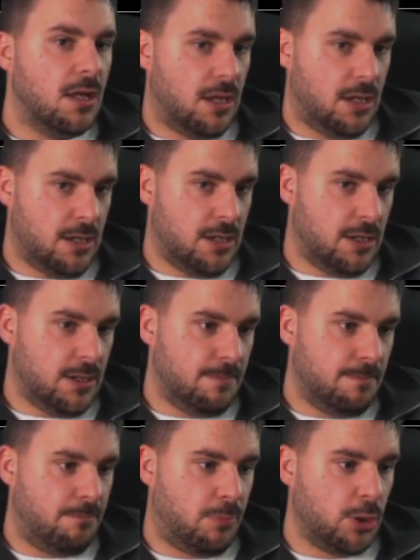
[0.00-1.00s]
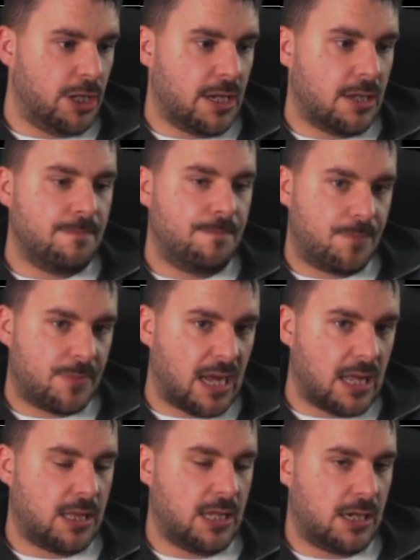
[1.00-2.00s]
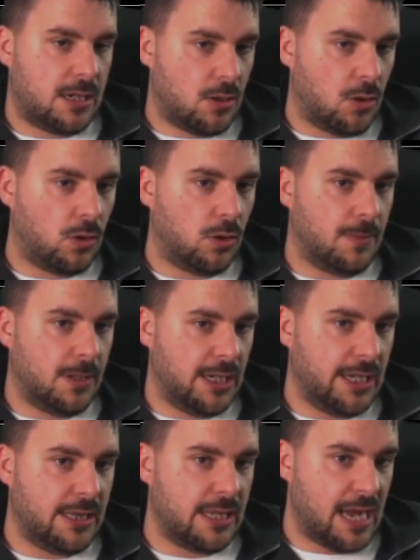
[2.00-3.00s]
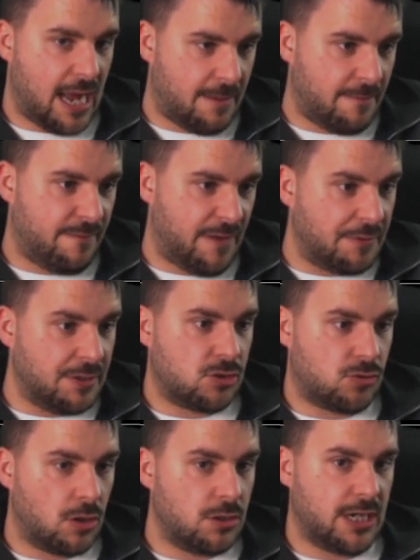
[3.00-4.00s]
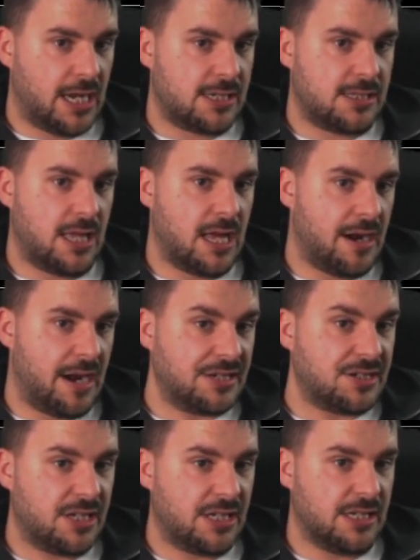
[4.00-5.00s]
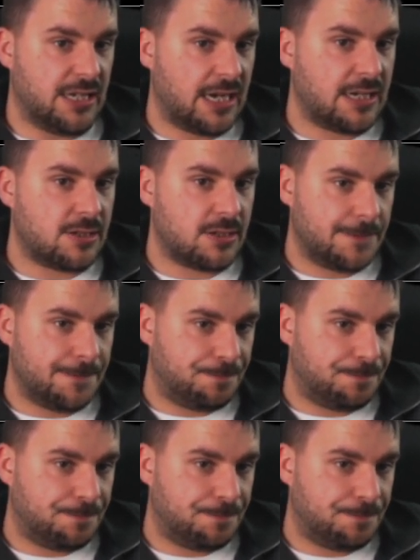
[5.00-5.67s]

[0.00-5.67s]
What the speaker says: But yeah, I think ultimately they are very strong decks. They are S tier decks.